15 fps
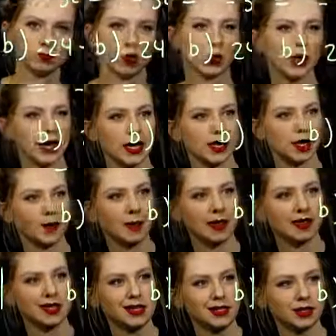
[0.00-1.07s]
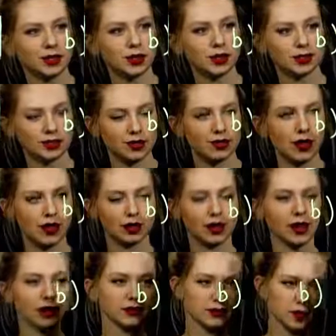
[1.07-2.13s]
We can't combine these two because they're not
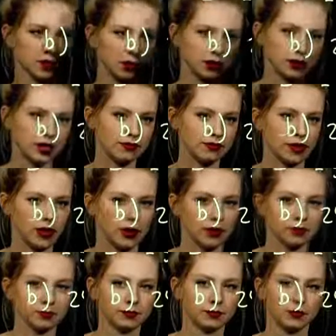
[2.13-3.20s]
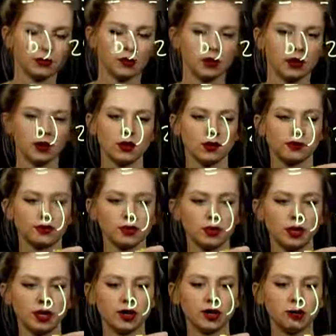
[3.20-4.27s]
alike, so we're done there. For
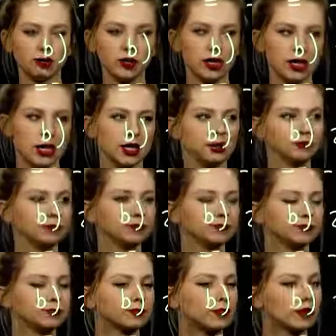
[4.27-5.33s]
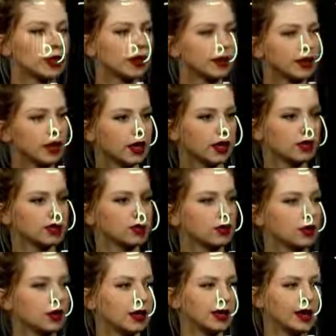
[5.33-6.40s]
part B, again,
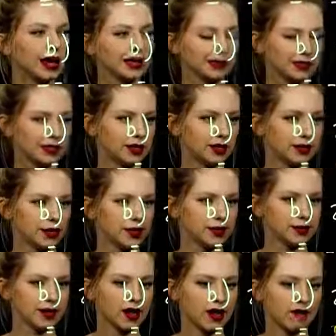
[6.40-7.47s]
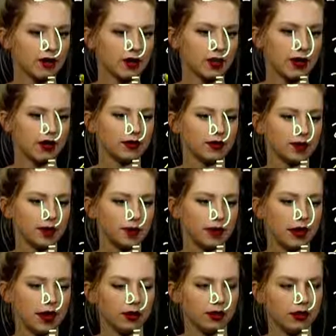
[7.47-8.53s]
constant. He doesn't have anybody to
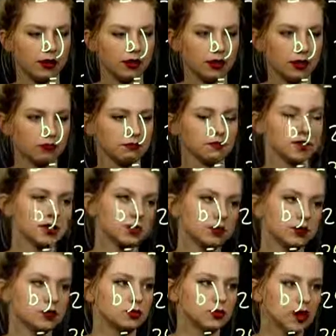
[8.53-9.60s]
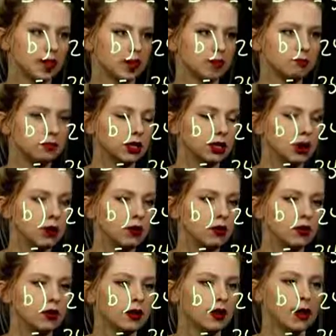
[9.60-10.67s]
combine with, so we'll just write him below.
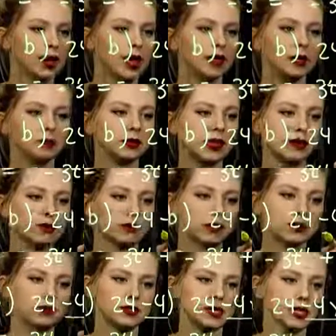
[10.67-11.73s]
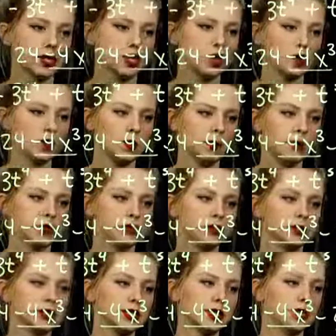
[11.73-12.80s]
And I'm left with t cubed,
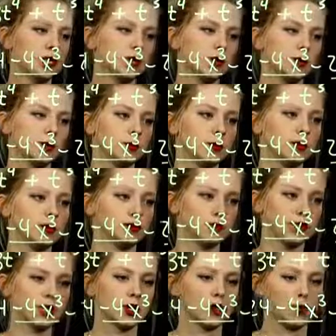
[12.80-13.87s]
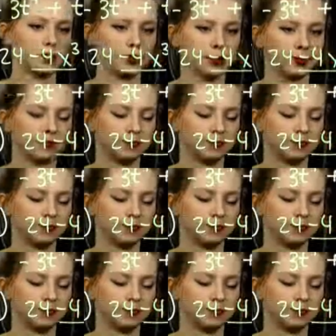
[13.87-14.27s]
t cubed, t cubed.